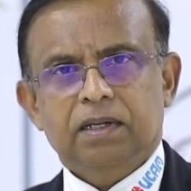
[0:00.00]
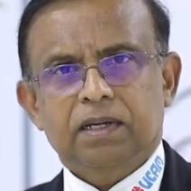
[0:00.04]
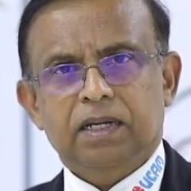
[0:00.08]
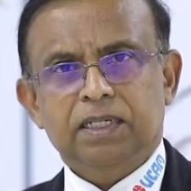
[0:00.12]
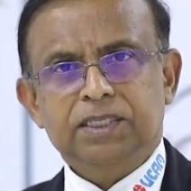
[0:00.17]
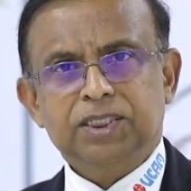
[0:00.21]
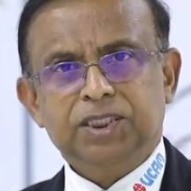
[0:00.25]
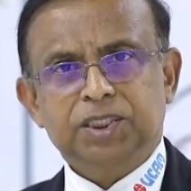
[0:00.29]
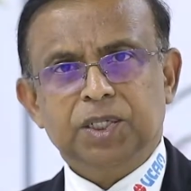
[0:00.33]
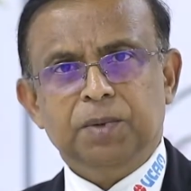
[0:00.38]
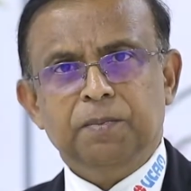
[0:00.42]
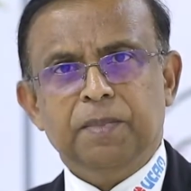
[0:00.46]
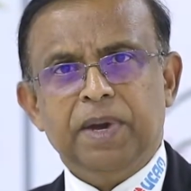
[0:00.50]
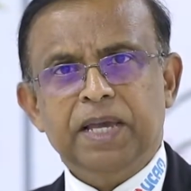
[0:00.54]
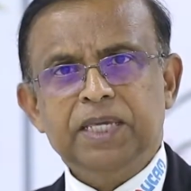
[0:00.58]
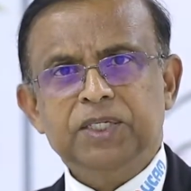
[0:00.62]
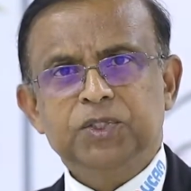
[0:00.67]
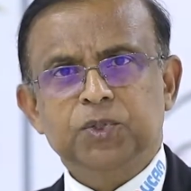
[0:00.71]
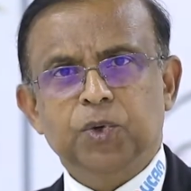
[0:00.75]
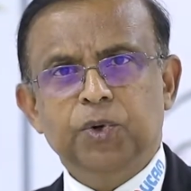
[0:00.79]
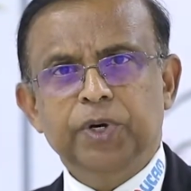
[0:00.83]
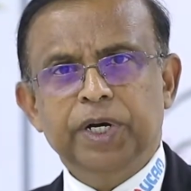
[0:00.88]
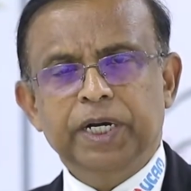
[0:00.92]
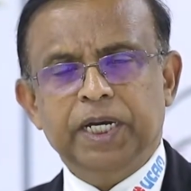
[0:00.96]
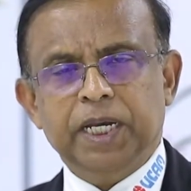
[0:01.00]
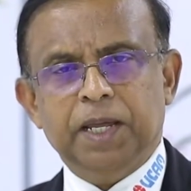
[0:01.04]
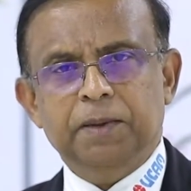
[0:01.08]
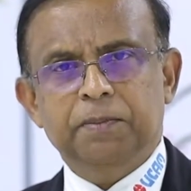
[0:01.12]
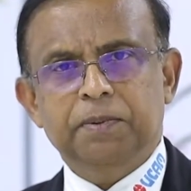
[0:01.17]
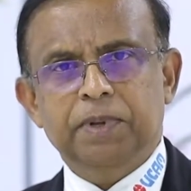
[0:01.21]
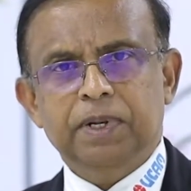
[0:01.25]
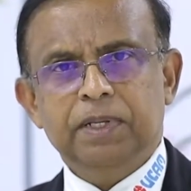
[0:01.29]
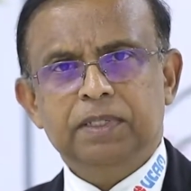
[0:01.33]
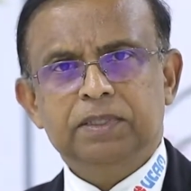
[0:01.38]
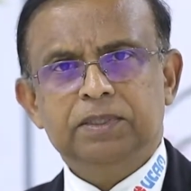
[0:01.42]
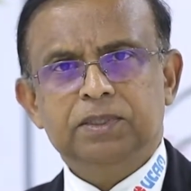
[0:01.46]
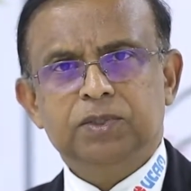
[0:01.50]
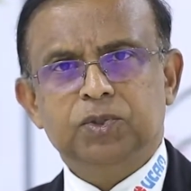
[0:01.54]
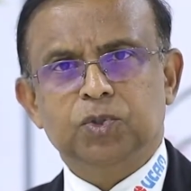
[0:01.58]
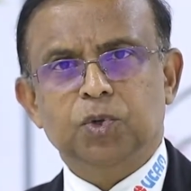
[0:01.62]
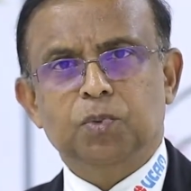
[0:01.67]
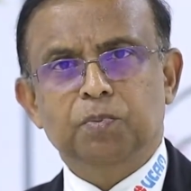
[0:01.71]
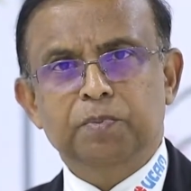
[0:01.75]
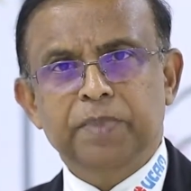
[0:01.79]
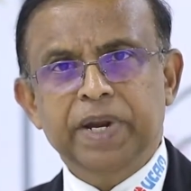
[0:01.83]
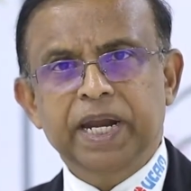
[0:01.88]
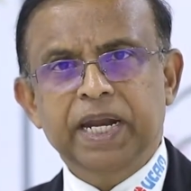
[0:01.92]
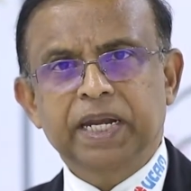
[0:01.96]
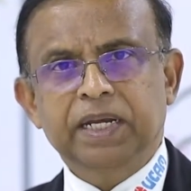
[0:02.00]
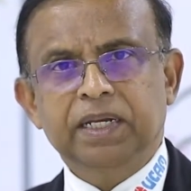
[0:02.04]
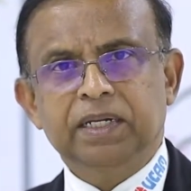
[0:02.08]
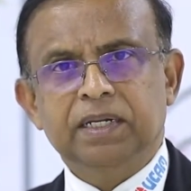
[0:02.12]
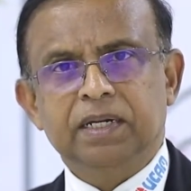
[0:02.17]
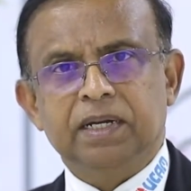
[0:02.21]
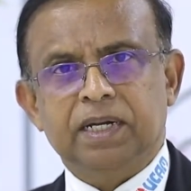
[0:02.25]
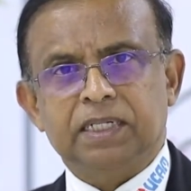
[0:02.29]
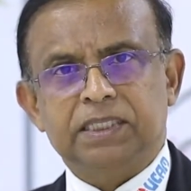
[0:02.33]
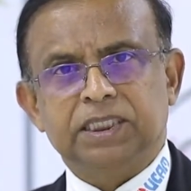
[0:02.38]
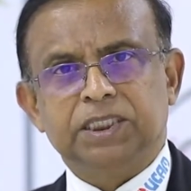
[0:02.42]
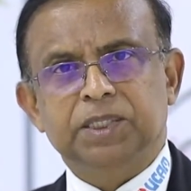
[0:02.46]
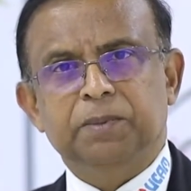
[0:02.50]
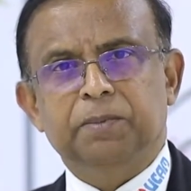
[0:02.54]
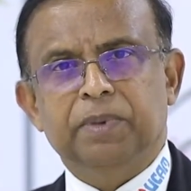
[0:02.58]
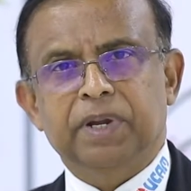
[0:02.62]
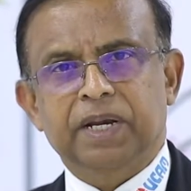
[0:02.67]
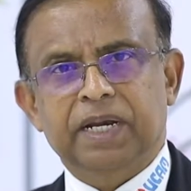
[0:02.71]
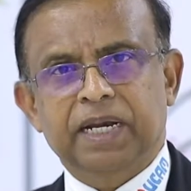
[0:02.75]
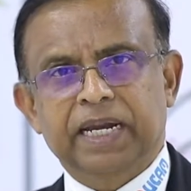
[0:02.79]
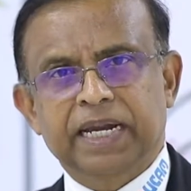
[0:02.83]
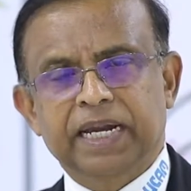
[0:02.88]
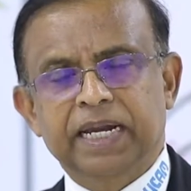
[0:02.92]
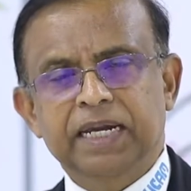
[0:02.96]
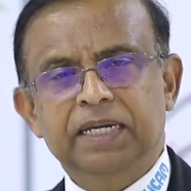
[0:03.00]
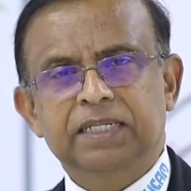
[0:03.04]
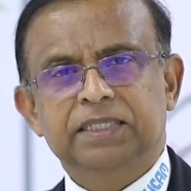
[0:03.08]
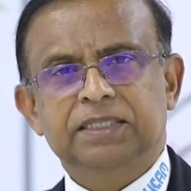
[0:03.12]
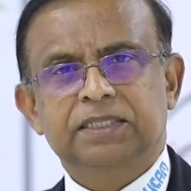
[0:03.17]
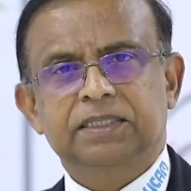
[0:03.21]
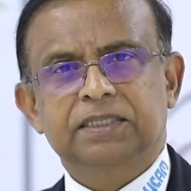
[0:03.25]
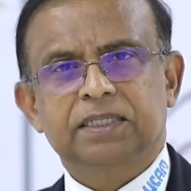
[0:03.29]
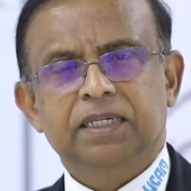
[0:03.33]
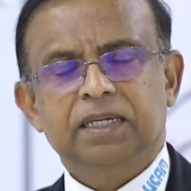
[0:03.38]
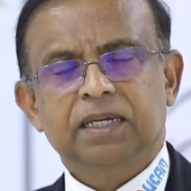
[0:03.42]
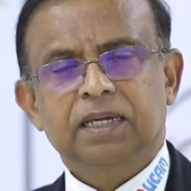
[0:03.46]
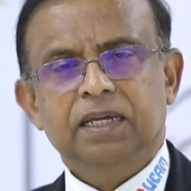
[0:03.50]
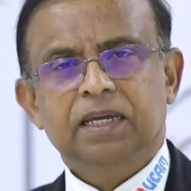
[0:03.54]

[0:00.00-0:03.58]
customized Rotary tables to meet customer needs,